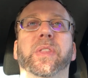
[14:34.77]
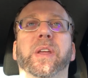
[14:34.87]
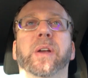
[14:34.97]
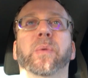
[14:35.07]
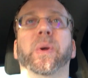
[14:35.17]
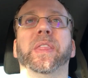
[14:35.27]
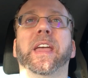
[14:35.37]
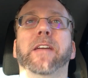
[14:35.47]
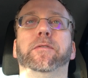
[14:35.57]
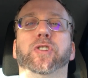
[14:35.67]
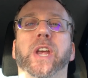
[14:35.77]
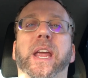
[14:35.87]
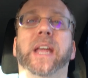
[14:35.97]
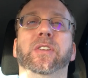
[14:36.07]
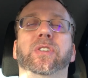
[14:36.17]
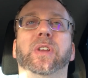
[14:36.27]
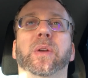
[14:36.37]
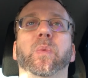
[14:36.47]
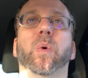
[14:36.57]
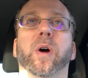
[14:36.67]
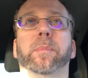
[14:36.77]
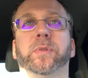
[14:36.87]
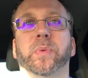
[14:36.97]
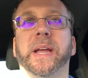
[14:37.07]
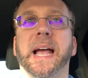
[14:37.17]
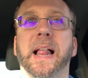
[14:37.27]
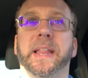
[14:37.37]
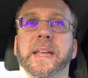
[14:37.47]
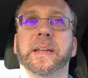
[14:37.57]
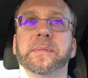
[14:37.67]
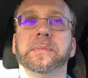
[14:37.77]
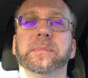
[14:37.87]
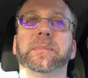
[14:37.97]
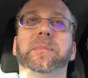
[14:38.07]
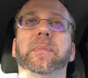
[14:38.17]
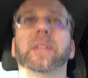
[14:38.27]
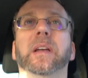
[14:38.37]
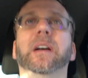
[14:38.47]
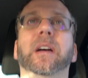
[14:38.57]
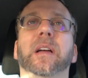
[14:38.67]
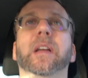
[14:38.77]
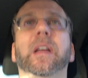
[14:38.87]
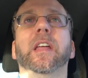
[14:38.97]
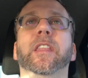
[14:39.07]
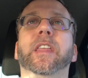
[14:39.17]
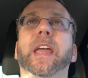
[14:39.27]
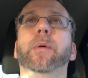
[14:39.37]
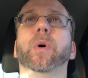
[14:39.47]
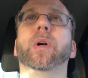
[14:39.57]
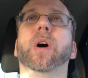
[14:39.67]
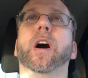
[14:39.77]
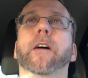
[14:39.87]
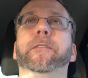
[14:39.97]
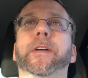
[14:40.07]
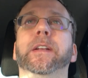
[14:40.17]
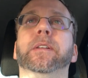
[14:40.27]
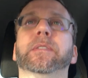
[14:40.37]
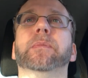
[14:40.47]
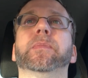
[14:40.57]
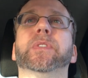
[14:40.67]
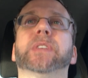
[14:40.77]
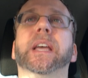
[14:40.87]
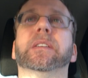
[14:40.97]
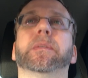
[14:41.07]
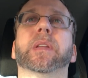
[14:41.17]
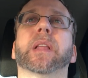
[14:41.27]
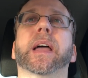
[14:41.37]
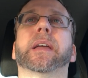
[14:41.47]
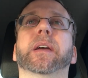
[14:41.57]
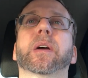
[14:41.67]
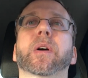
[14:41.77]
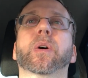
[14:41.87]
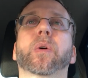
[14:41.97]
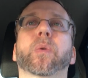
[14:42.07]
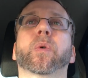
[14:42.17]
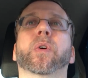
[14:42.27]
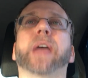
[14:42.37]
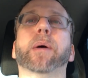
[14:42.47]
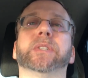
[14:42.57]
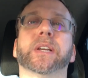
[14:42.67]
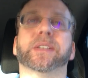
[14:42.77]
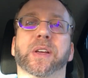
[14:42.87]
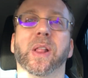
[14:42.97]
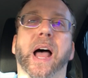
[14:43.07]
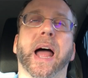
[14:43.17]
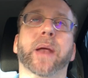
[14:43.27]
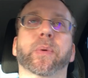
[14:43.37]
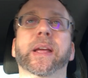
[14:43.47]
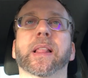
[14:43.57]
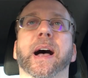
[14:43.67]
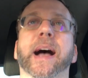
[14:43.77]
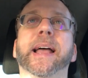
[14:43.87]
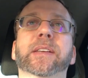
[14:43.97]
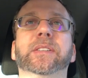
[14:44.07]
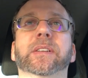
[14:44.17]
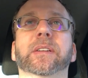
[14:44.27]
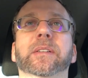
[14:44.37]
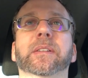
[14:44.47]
they've changed and warped reality, they will often say something like, well, that was until I realized,